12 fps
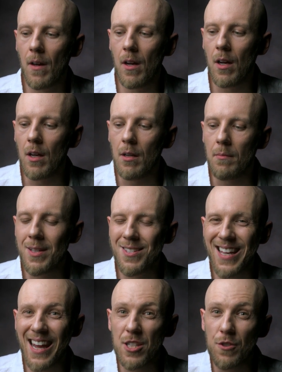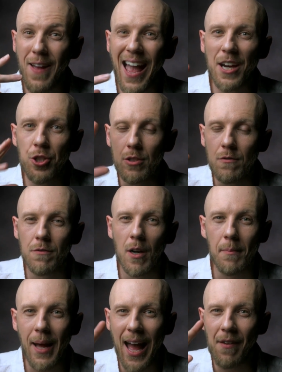and satisfaction
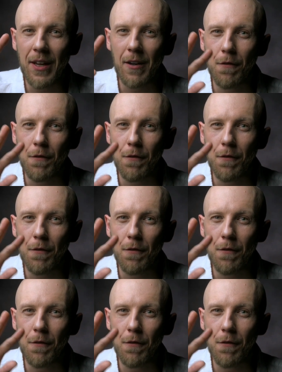from having an